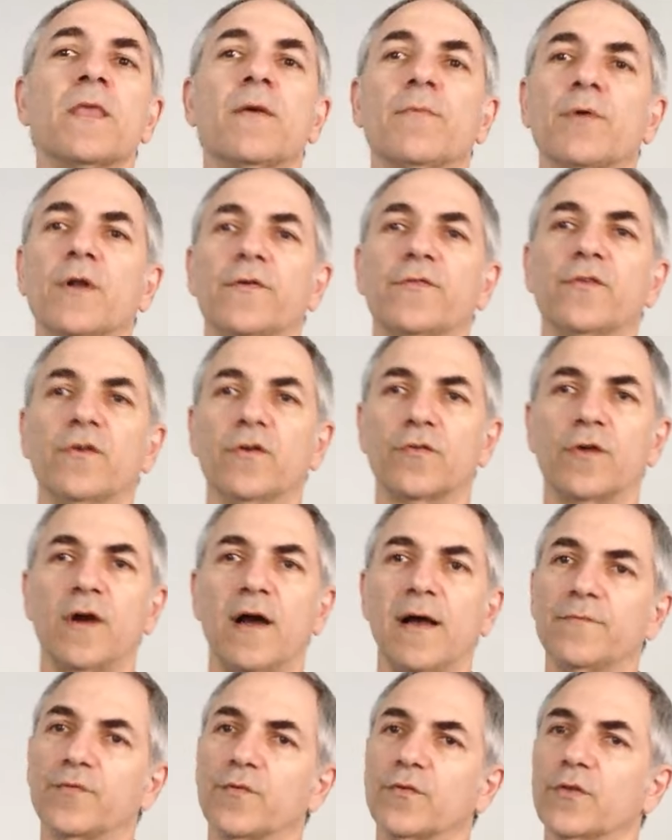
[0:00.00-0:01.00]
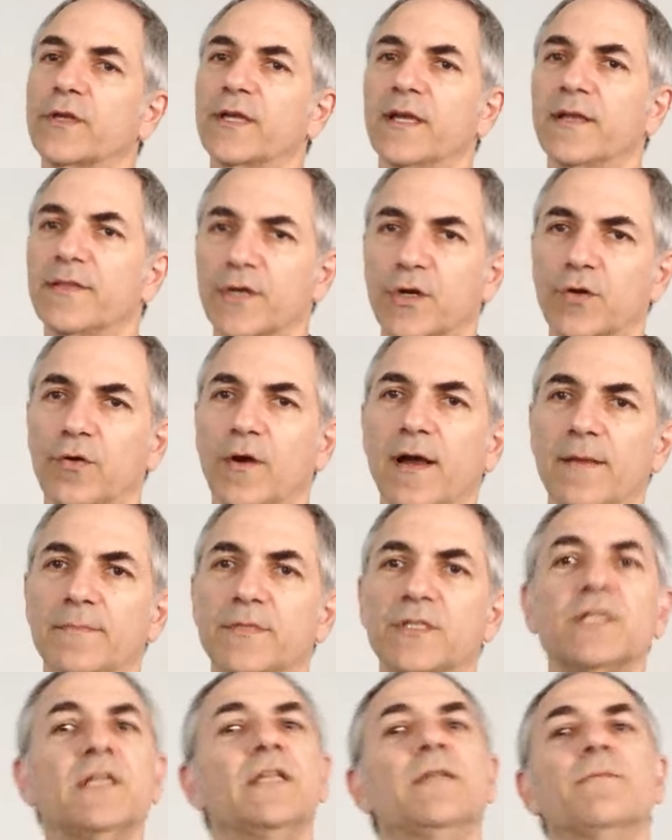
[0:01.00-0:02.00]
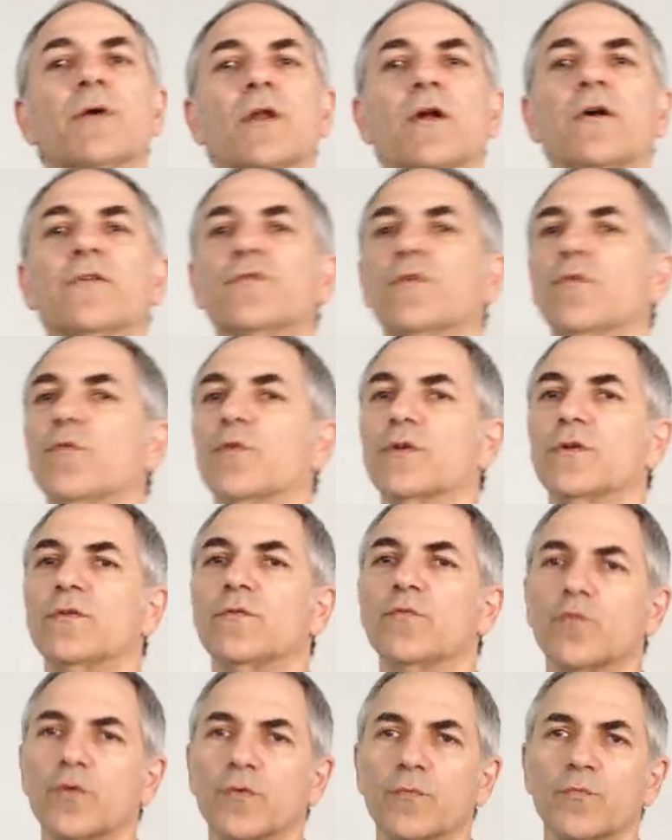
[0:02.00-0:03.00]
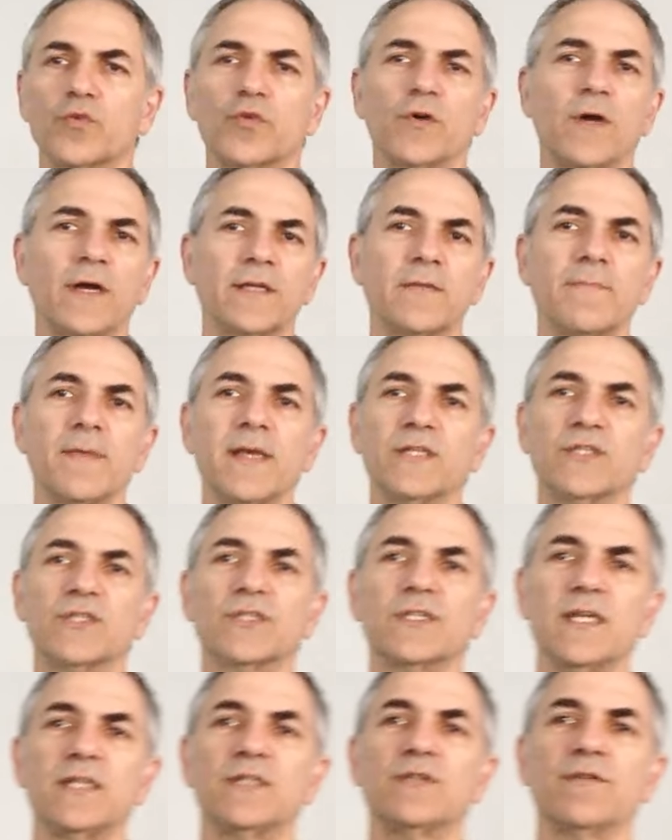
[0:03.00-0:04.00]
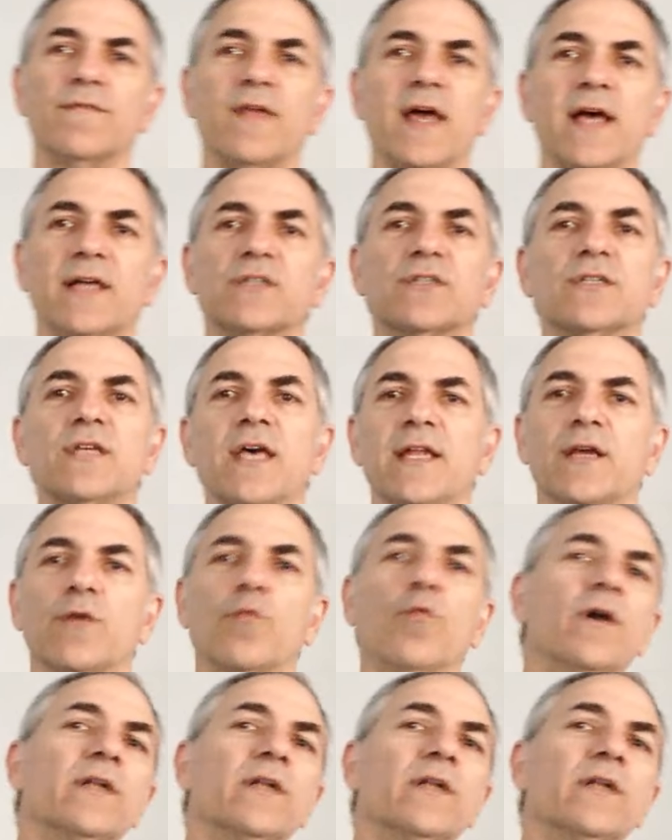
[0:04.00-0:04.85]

But also in crimes, we're looking at the crime scene, but also we're trying to make sense of that setting.